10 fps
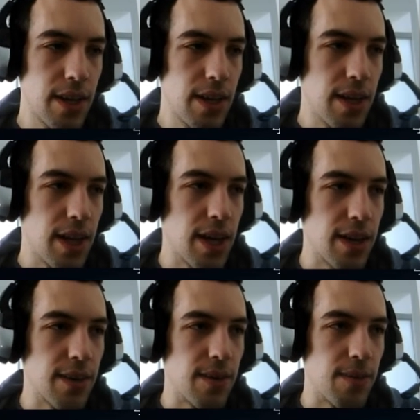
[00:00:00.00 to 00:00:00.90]

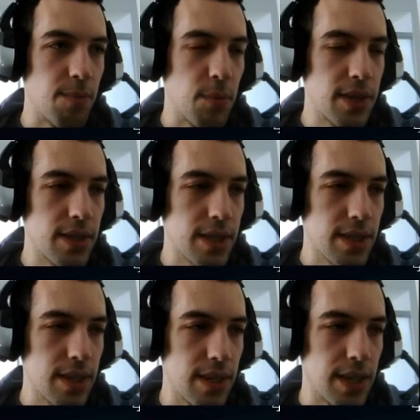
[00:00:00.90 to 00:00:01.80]
And this is
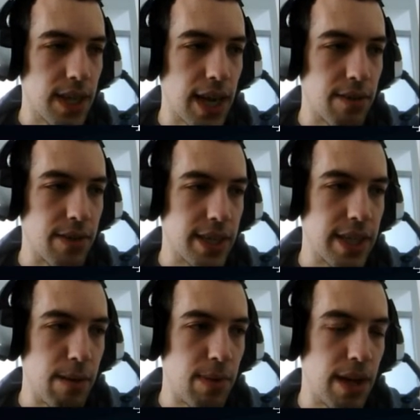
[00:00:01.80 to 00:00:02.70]
kind of an example